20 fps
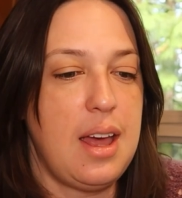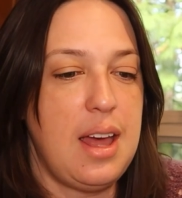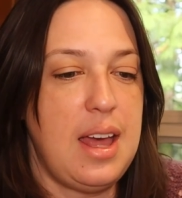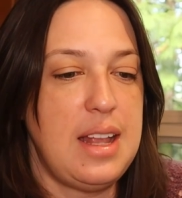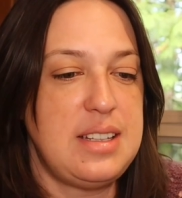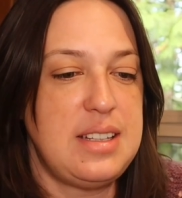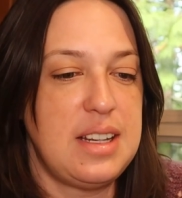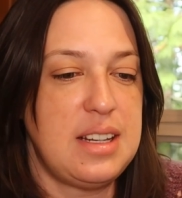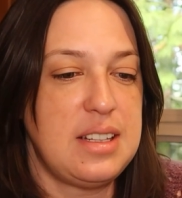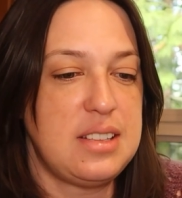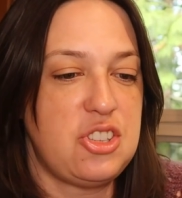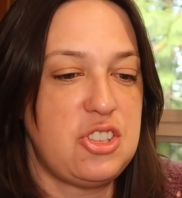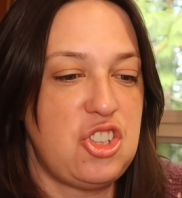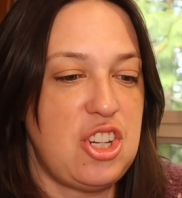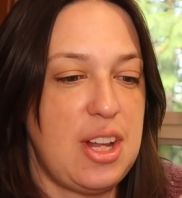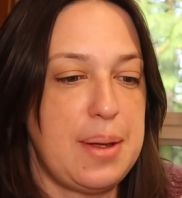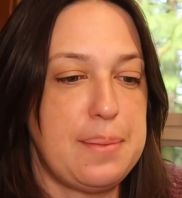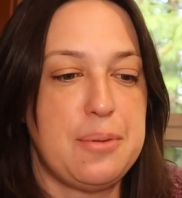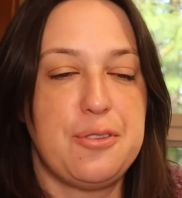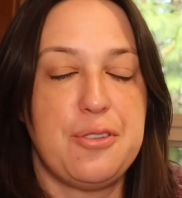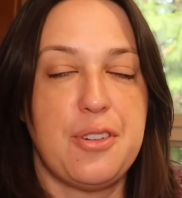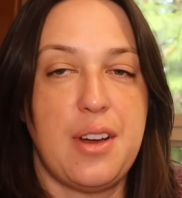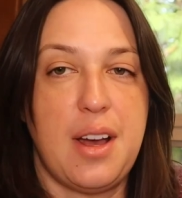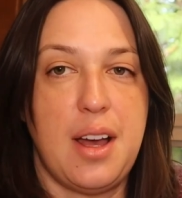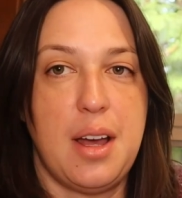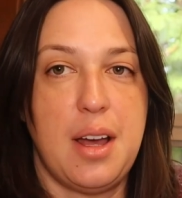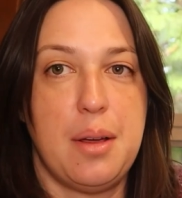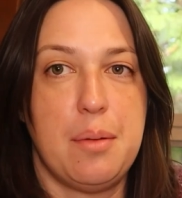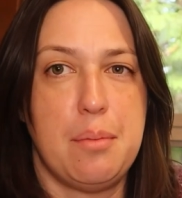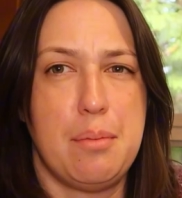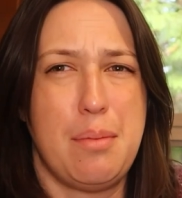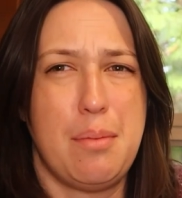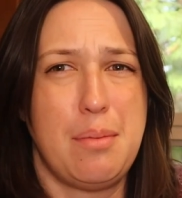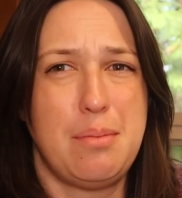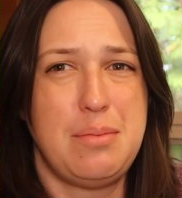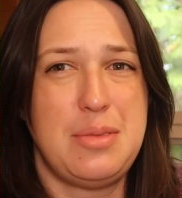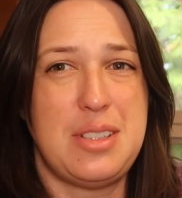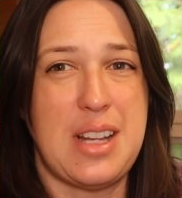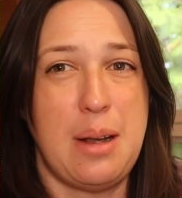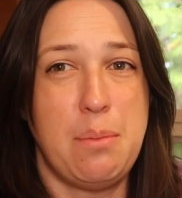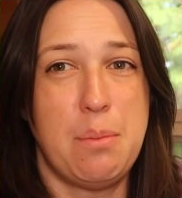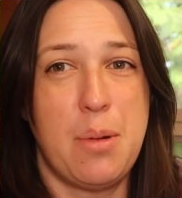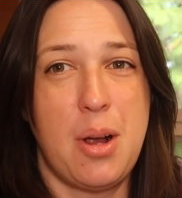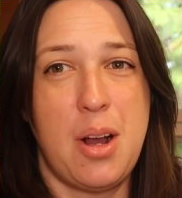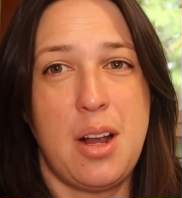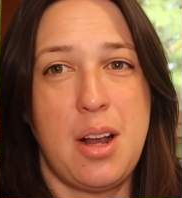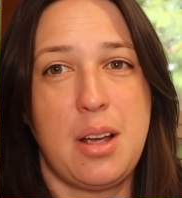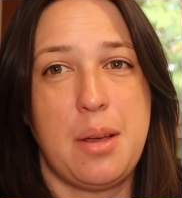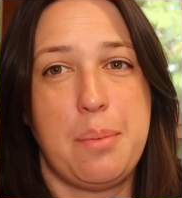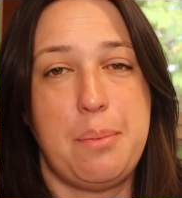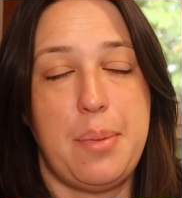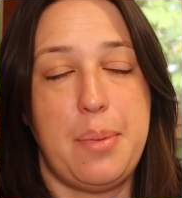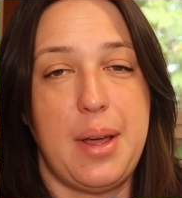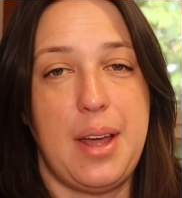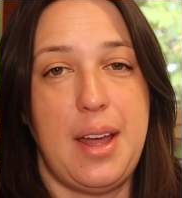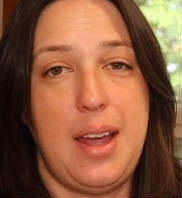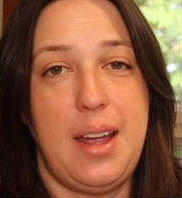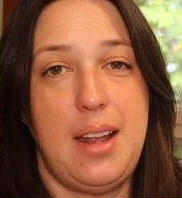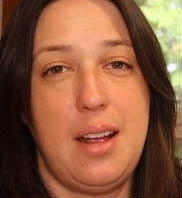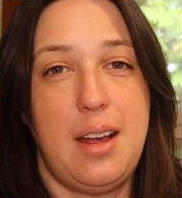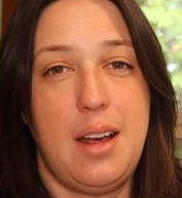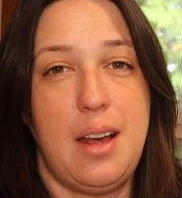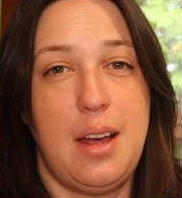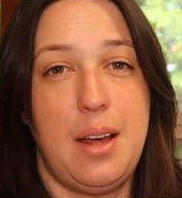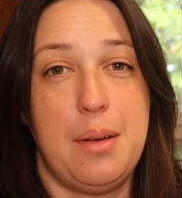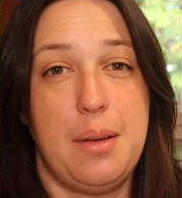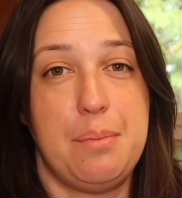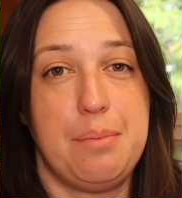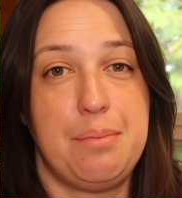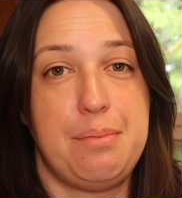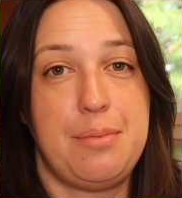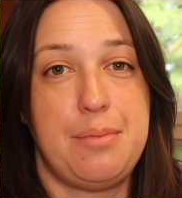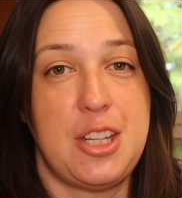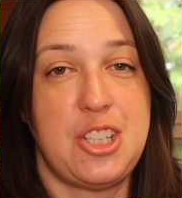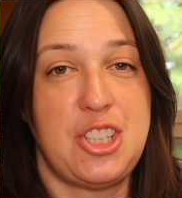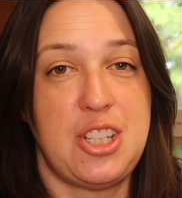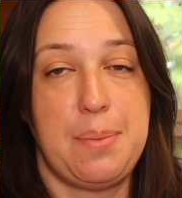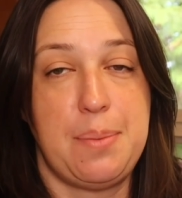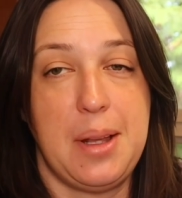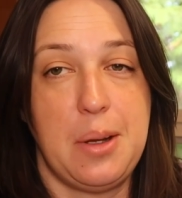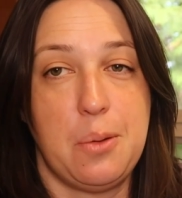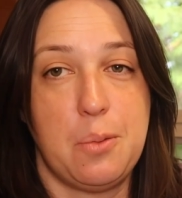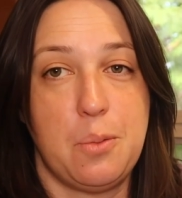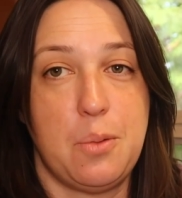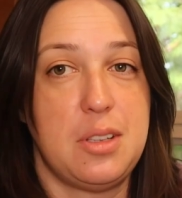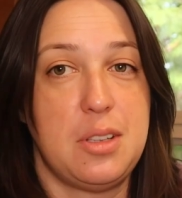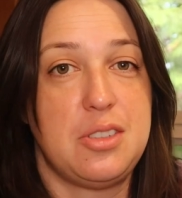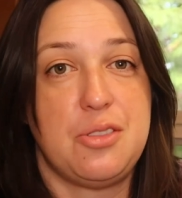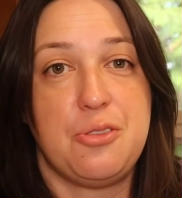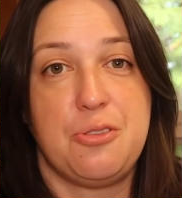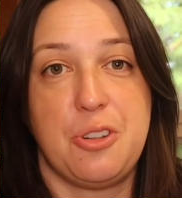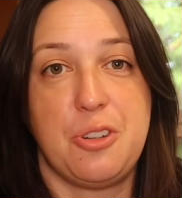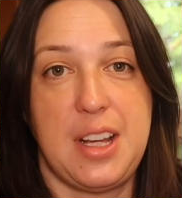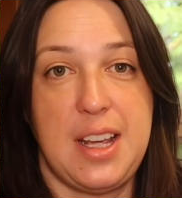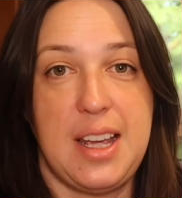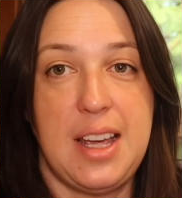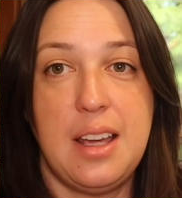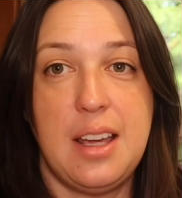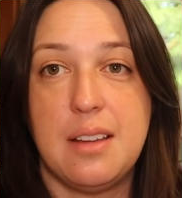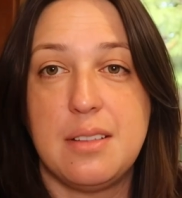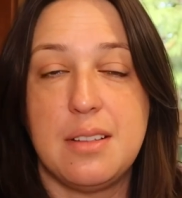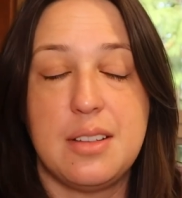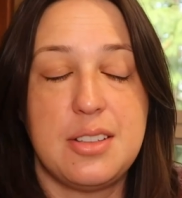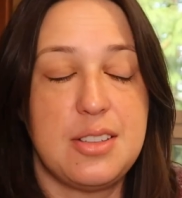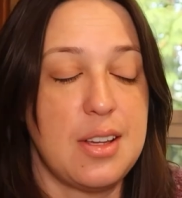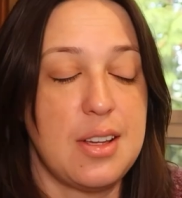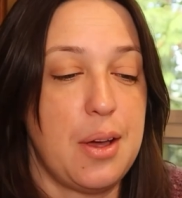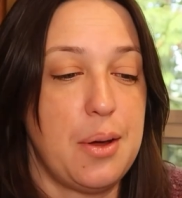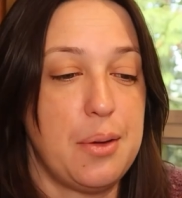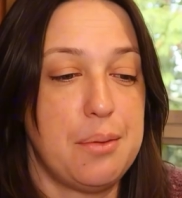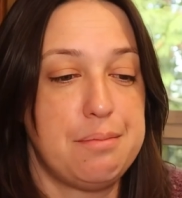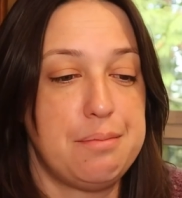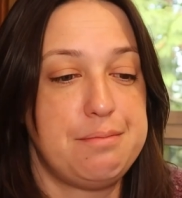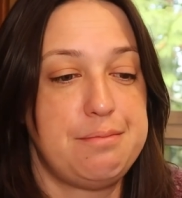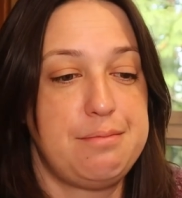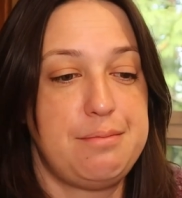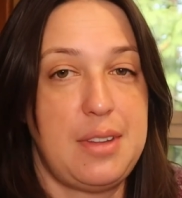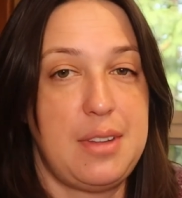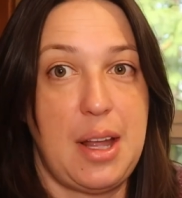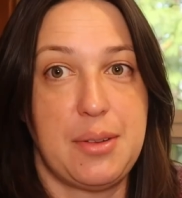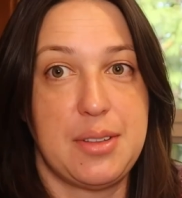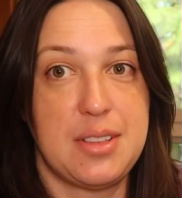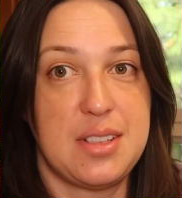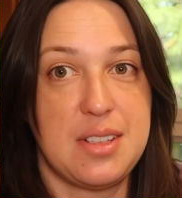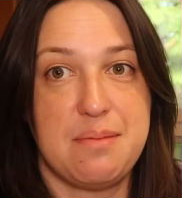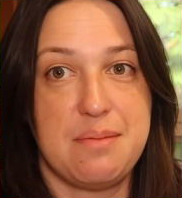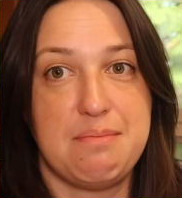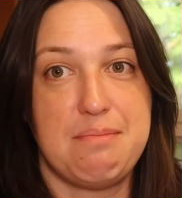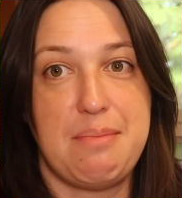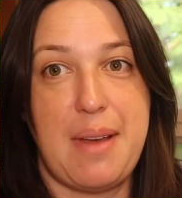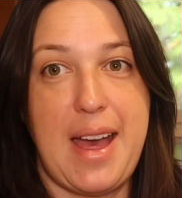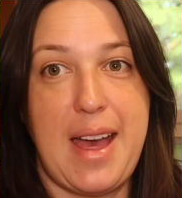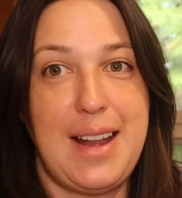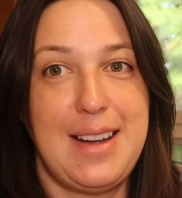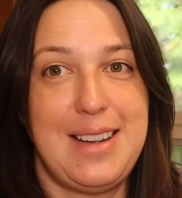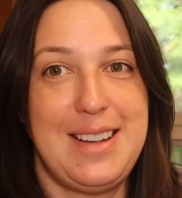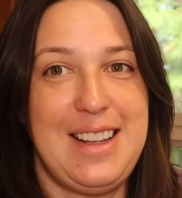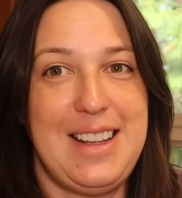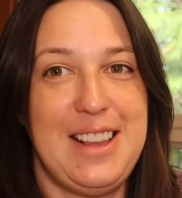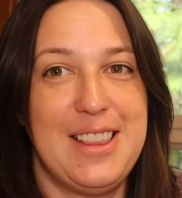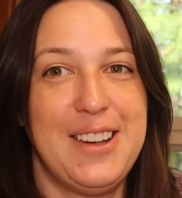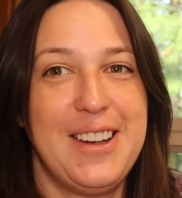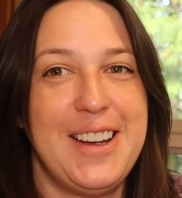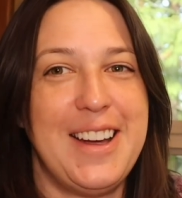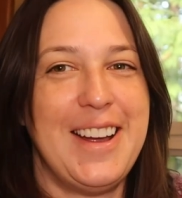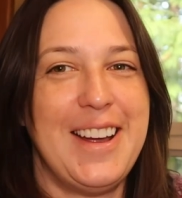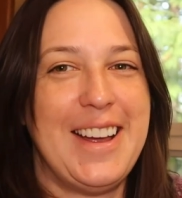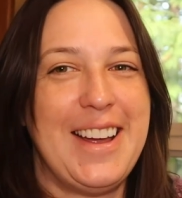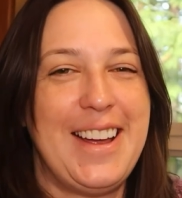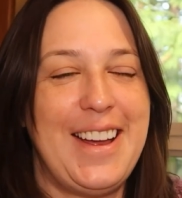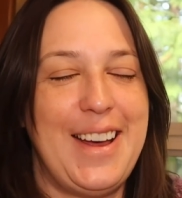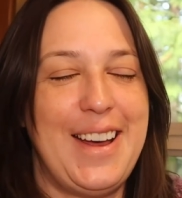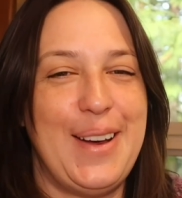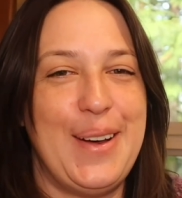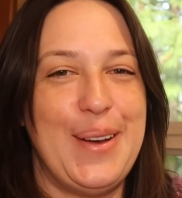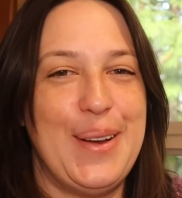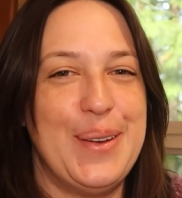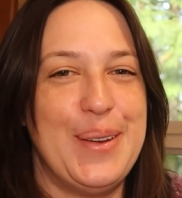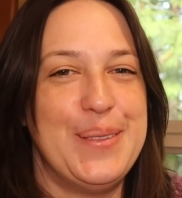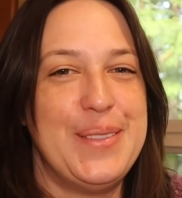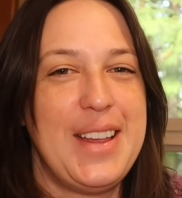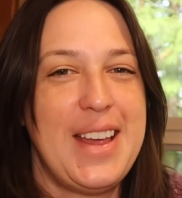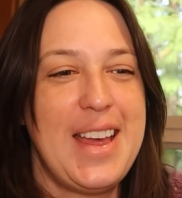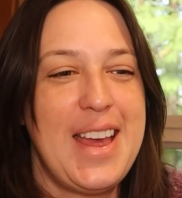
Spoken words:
It does ship from Denmark, but the shipping was free, so that wasn't bad either. And